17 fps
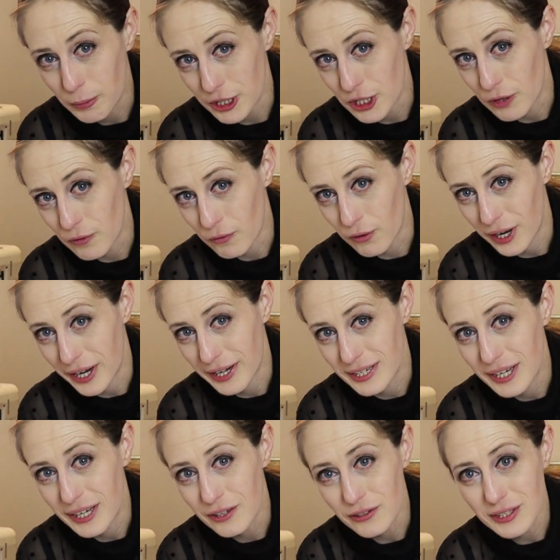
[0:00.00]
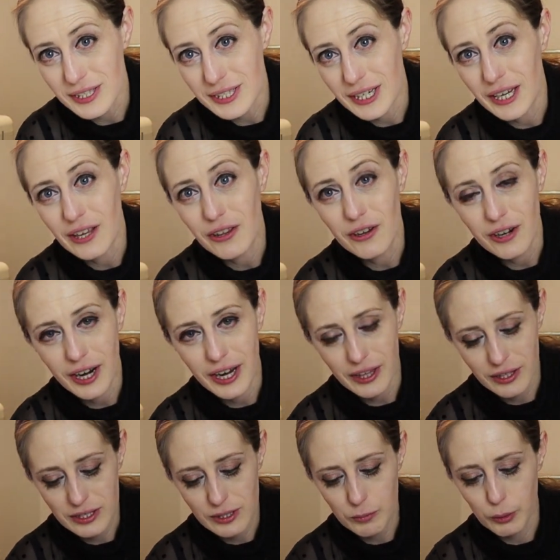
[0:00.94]
bunch of rectangles together
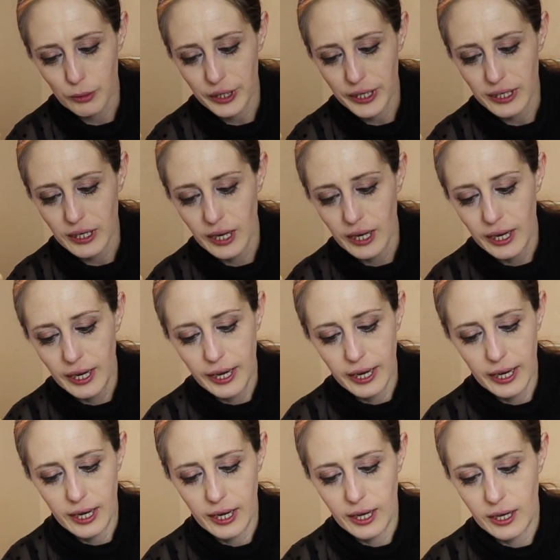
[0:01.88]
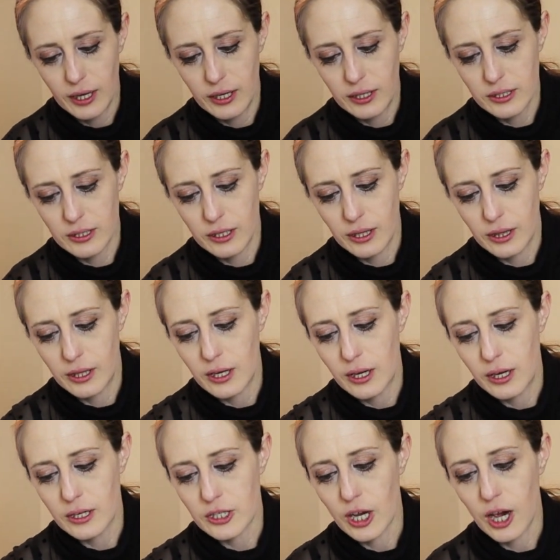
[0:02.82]
at this point, and
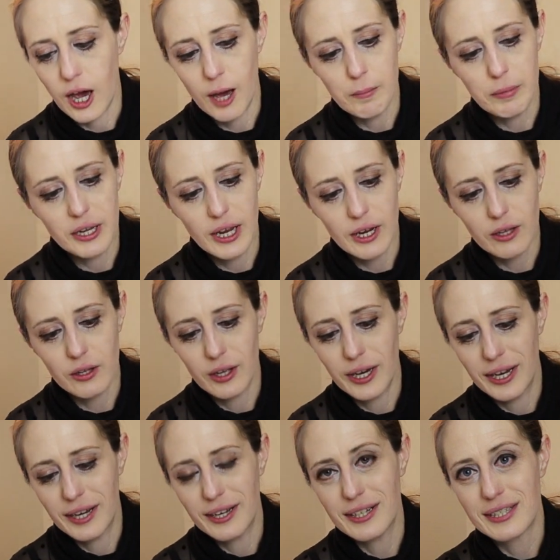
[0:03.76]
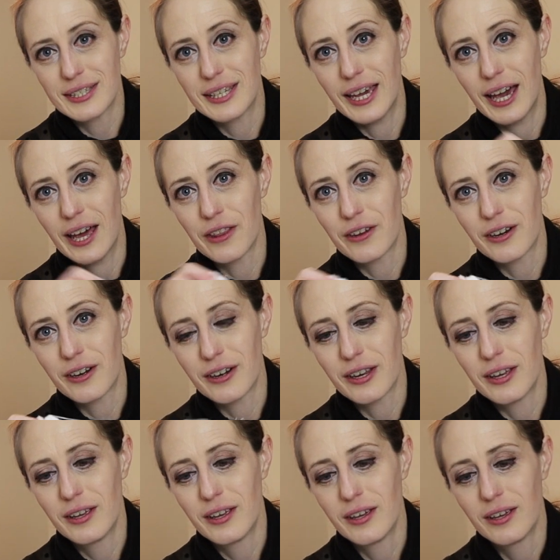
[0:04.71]
the top neckline is
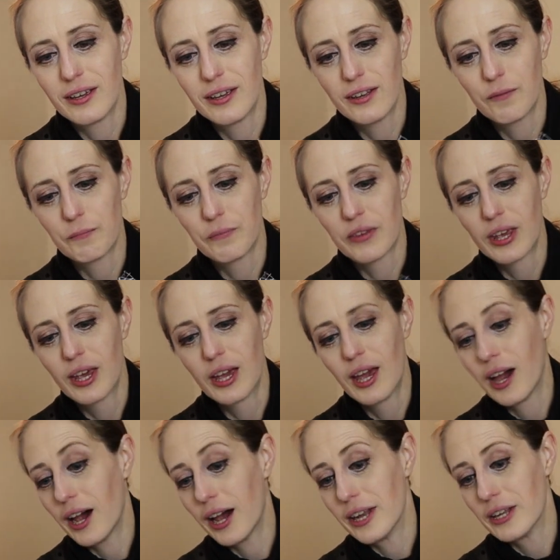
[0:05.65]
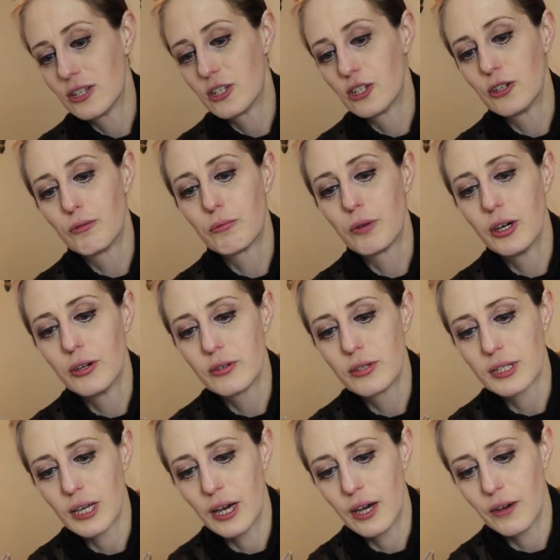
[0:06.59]
gathered. I did 2
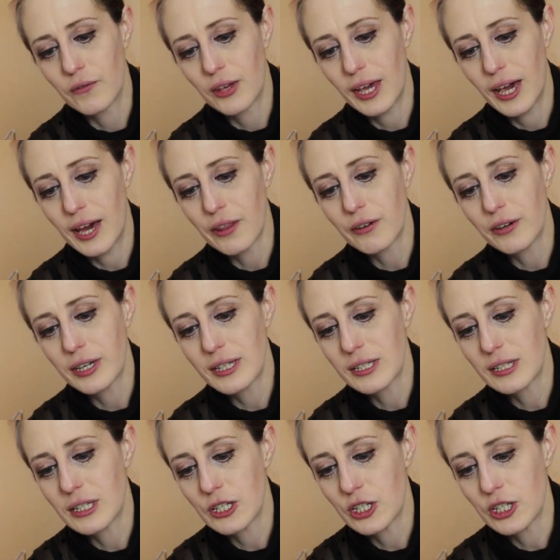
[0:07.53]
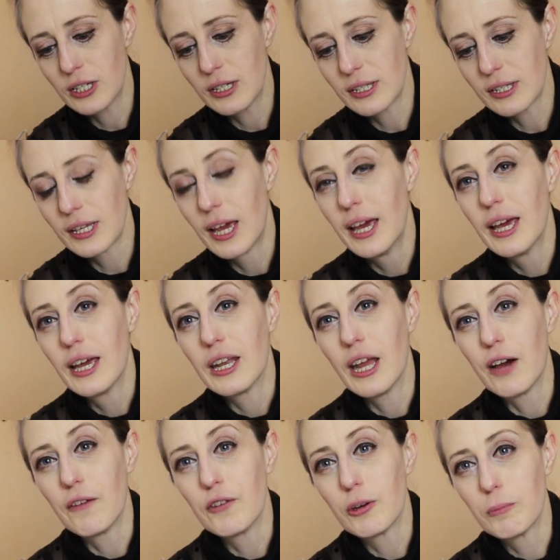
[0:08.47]
rows of gathering stitches.
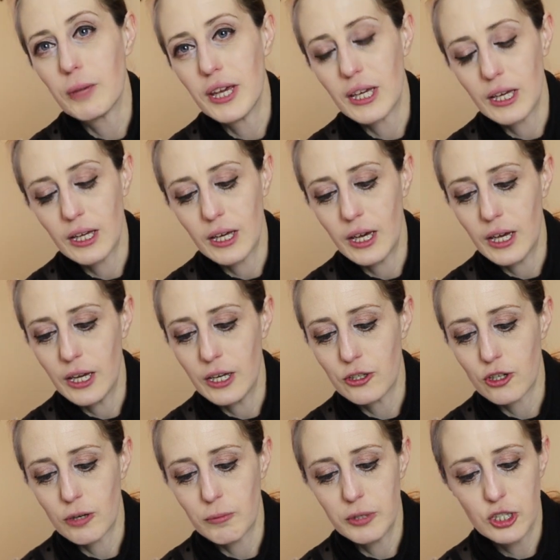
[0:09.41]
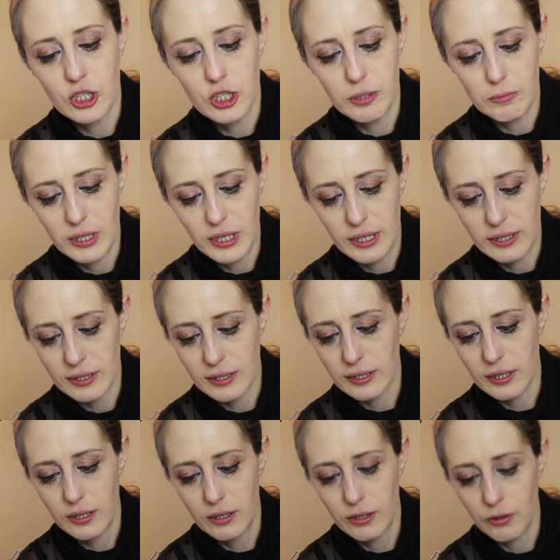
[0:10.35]
Now, if you're making a German
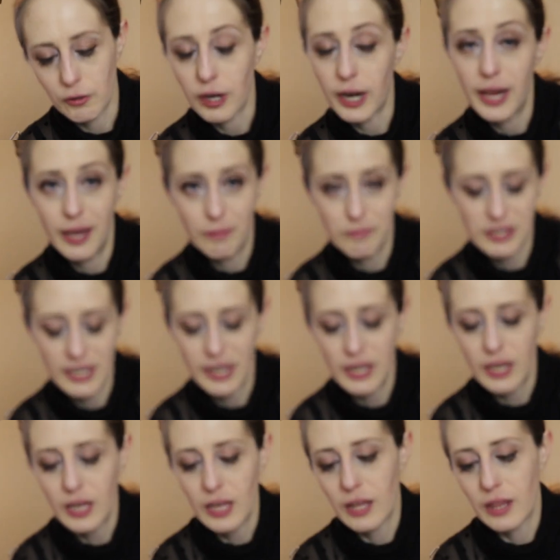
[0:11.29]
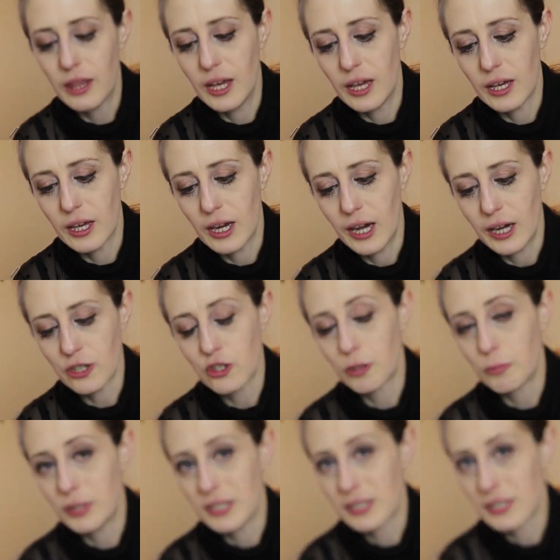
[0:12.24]
chemise or hemmed, they can
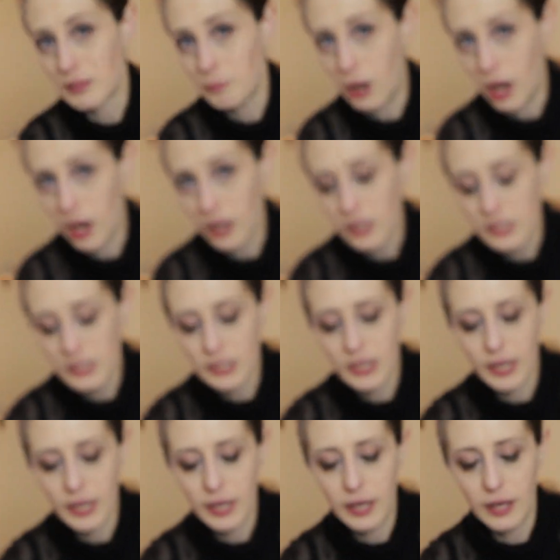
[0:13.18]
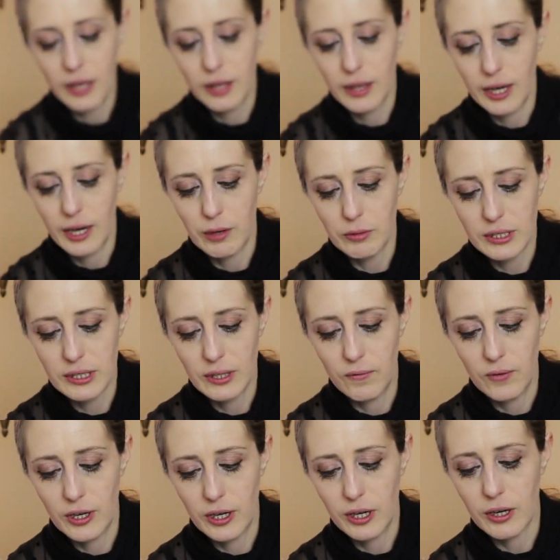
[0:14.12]
actually be smocked, and that was a
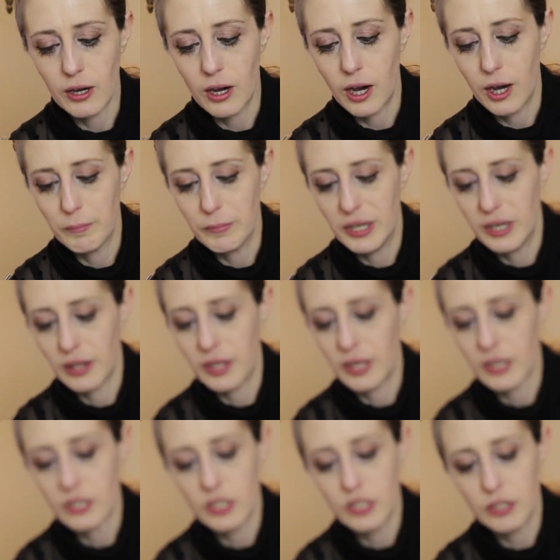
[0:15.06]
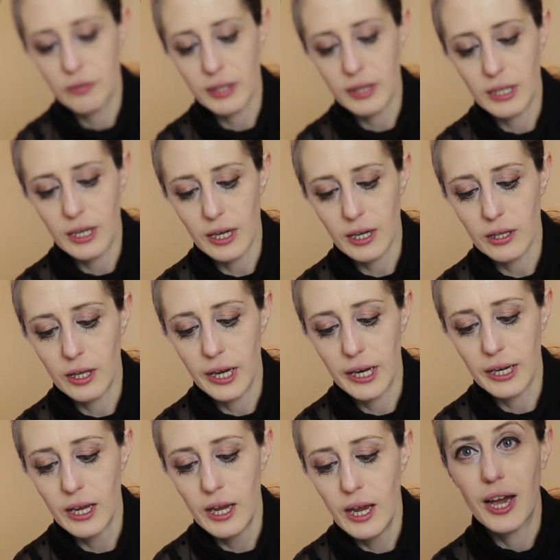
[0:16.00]
very common thing to do at the
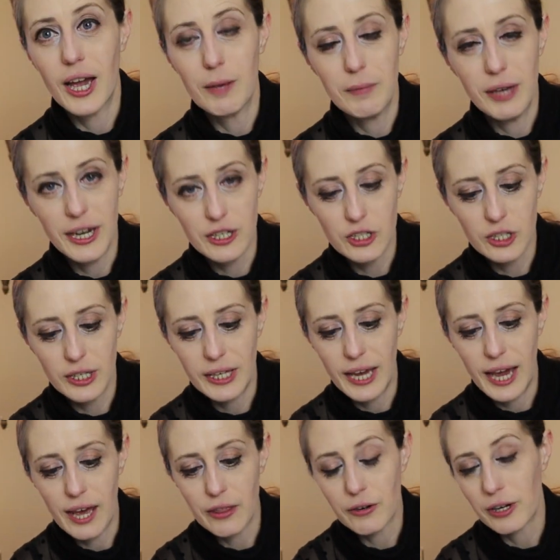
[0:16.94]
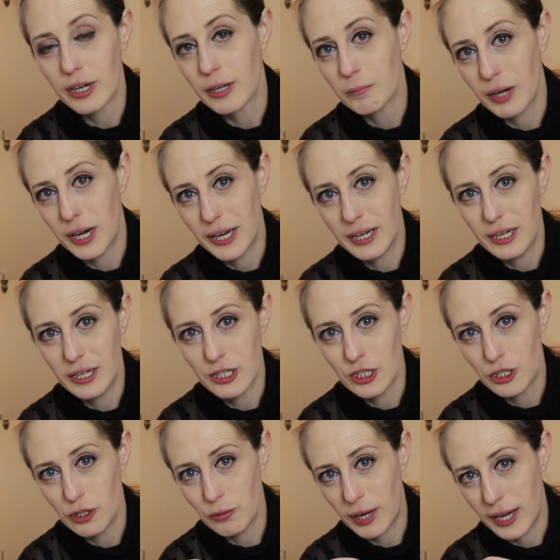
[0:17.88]
neckline. I'm actually gathering mine
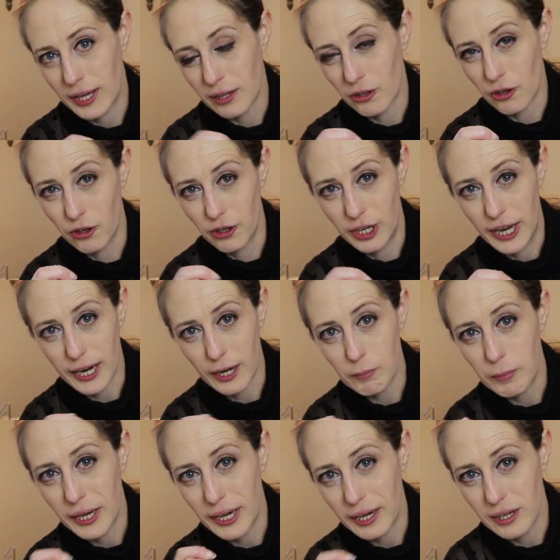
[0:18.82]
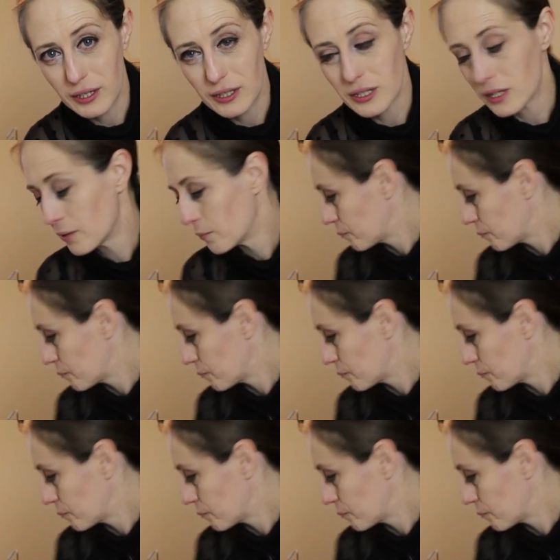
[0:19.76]
into a little neckband,